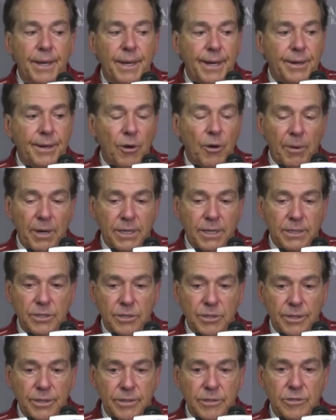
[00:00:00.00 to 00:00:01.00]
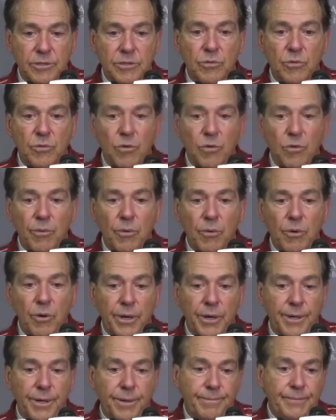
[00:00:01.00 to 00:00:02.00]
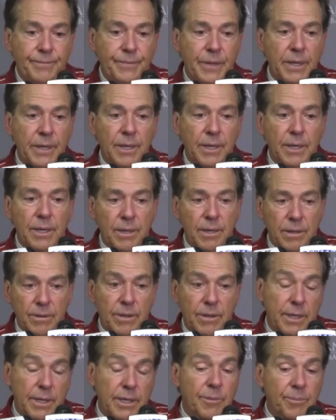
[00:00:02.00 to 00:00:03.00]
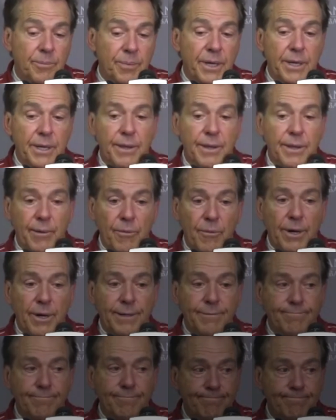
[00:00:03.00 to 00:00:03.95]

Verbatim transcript: and nobody's looking at the scoreboard and they competed that way